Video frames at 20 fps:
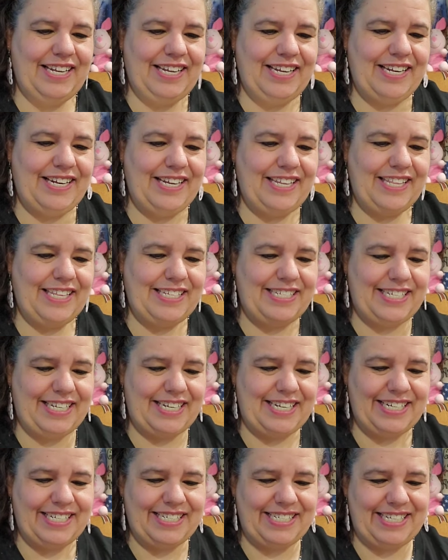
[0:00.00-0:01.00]
here are the
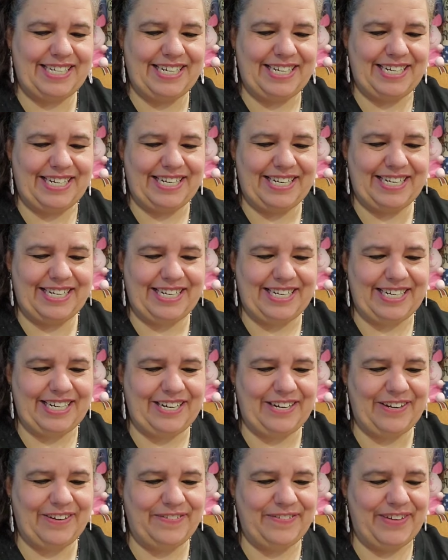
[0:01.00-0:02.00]
stickers here.
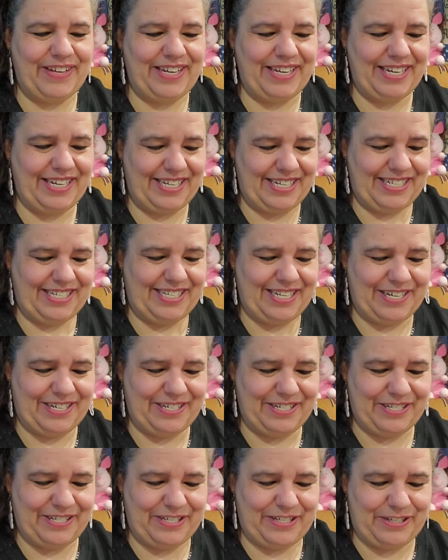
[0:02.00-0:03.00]
Oh my goodness, they're
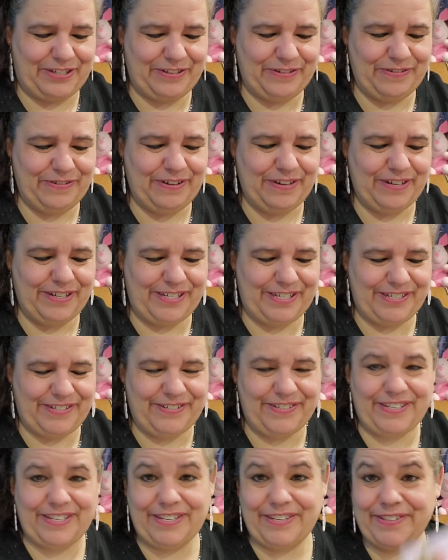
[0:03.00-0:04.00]
just too, too
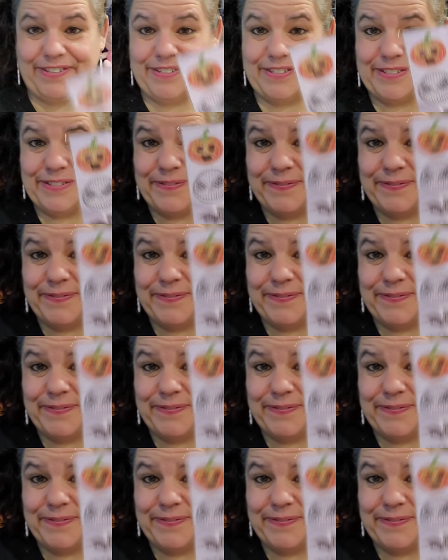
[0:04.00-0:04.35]
cute.